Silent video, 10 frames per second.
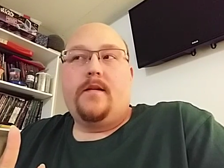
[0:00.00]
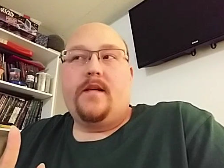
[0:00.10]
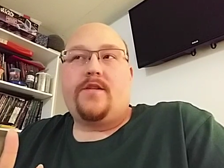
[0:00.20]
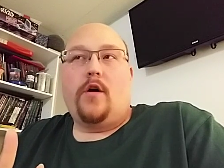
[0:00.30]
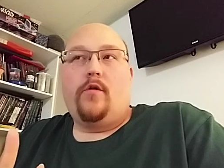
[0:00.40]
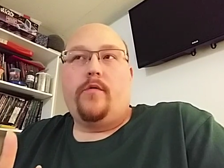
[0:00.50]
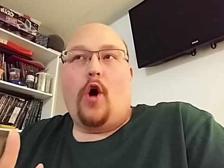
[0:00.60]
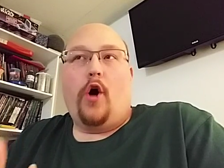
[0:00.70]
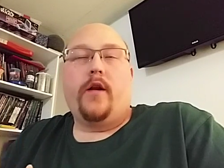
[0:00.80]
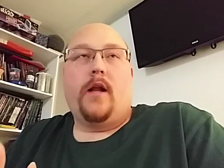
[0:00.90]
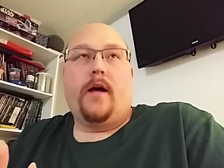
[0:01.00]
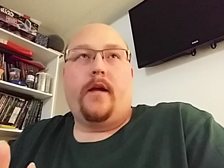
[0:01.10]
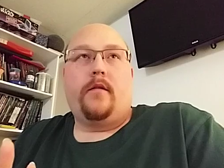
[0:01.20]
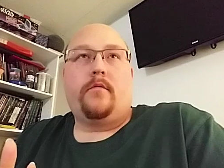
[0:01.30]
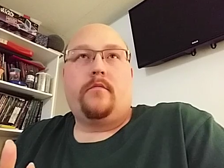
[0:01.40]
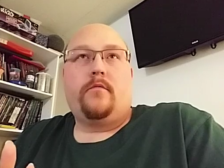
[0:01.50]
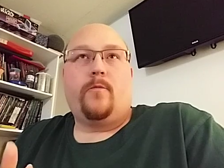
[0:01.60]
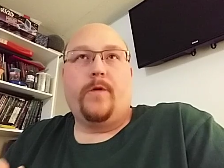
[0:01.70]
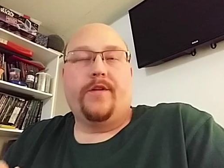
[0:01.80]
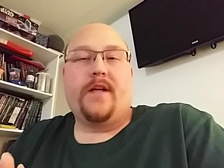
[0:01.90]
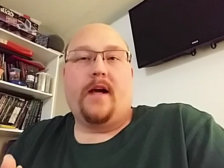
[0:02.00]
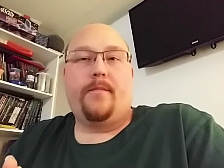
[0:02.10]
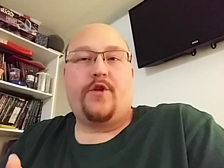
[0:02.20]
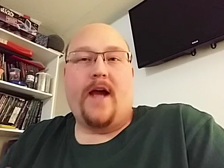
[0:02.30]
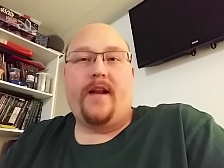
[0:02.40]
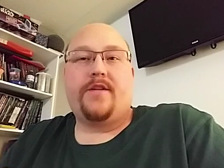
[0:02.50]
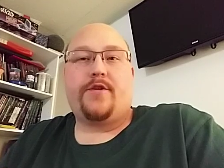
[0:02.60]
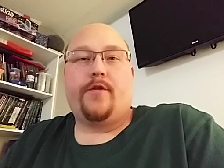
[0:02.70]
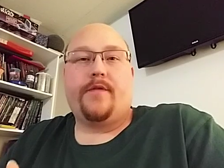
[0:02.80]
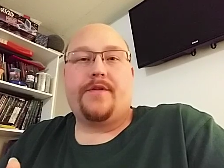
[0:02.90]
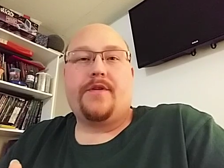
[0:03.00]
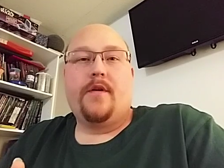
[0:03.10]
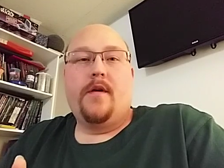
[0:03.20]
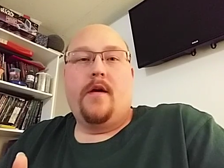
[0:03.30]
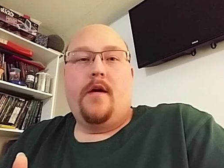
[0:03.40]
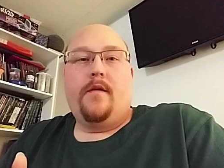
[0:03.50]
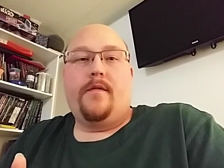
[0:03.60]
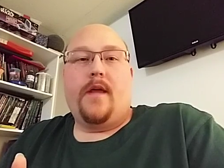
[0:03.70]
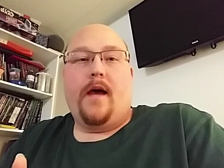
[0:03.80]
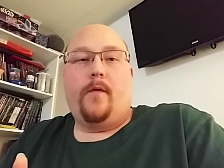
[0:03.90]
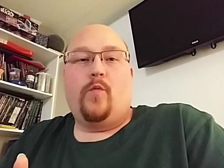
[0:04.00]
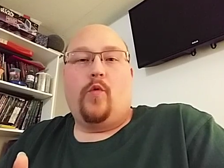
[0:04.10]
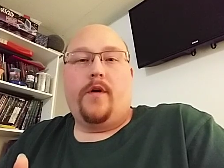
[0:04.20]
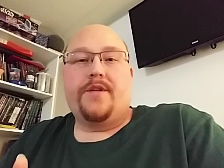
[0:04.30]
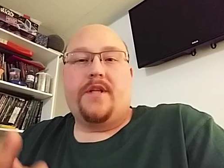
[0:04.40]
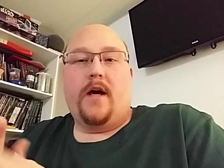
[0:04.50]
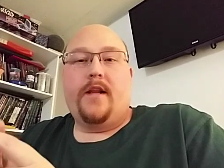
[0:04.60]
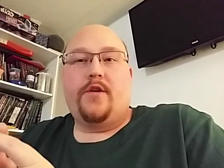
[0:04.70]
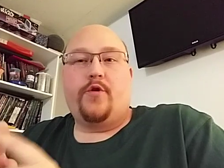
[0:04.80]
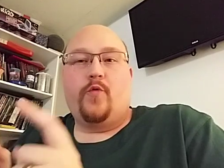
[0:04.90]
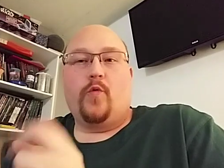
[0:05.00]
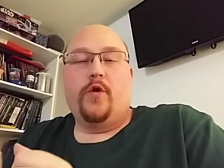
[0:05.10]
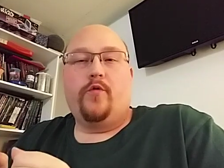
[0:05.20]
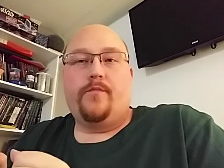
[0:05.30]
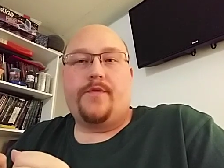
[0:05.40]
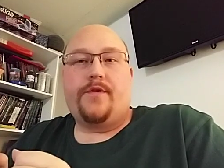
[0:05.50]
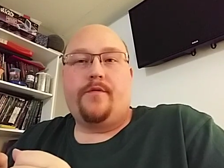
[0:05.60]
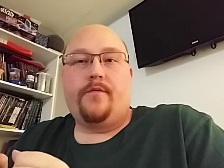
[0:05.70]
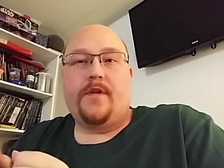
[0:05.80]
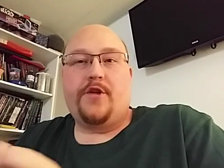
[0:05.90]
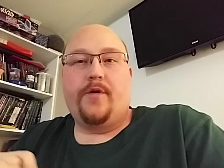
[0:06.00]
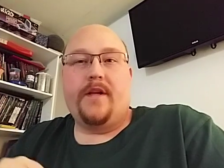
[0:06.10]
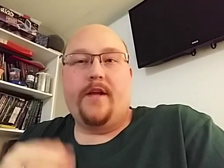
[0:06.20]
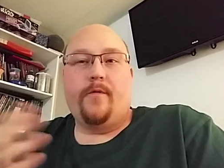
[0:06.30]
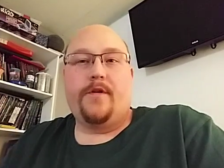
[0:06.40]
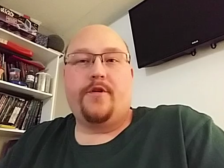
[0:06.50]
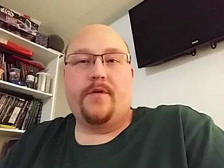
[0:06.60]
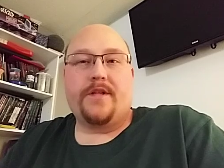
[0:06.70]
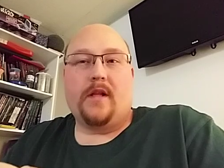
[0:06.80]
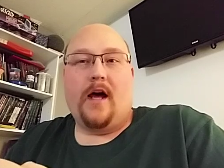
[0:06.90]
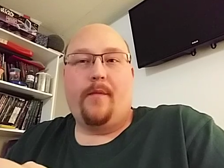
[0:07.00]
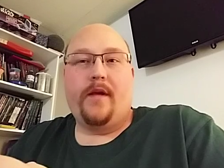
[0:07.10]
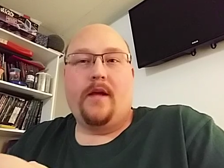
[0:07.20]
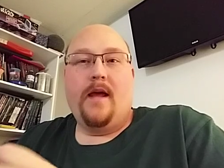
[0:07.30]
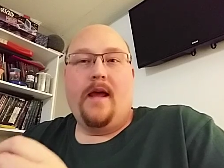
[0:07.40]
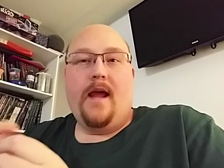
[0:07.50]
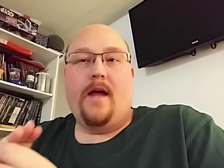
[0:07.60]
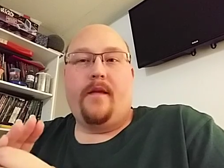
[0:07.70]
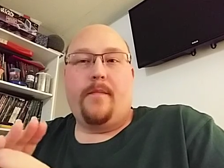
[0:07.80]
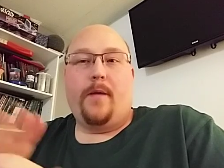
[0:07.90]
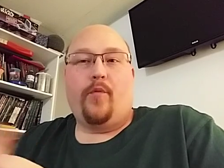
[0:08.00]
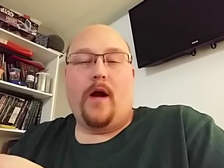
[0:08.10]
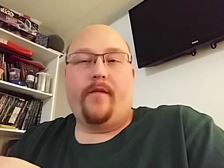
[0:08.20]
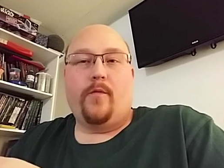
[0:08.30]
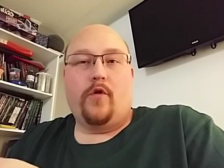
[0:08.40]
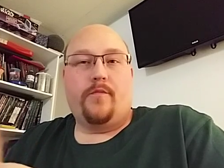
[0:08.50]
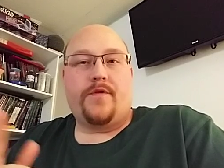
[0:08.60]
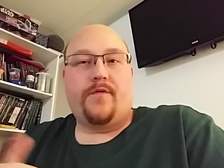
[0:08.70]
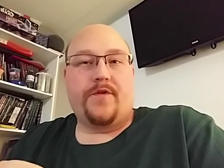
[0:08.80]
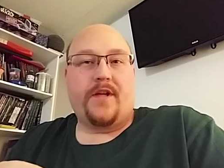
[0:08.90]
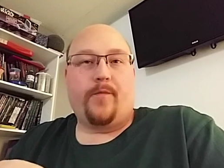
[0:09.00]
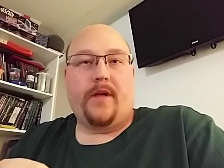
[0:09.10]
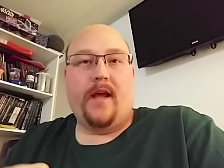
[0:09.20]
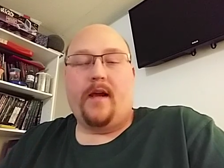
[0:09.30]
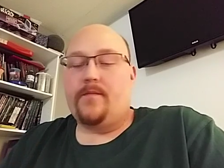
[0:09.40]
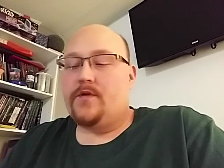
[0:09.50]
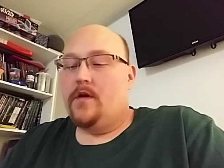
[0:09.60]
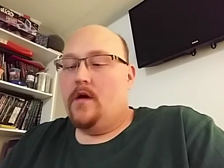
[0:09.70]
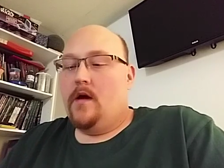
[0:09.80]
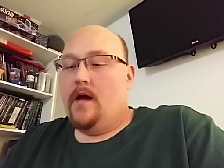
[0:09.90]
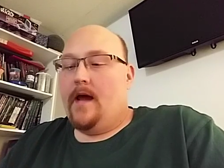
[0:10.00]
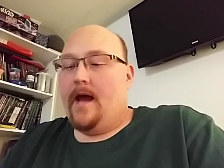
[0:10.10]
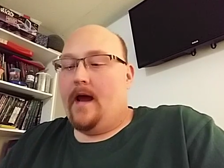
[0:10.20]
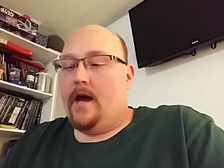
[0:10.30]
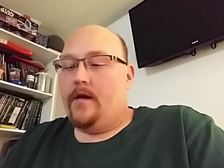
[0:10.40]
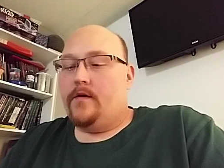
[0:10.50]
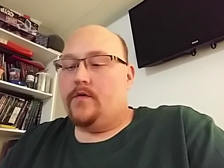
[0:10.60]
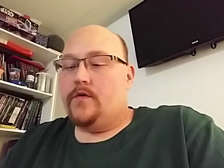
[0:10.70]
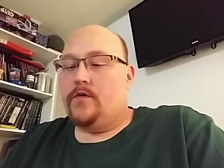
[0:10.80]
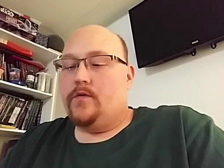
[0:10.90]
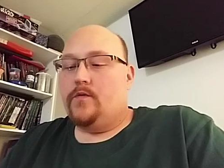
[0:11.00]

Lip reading: its own online real-time chatting service that was done into rooms that you can enter into as a lobby and then make private rooms for separate games. And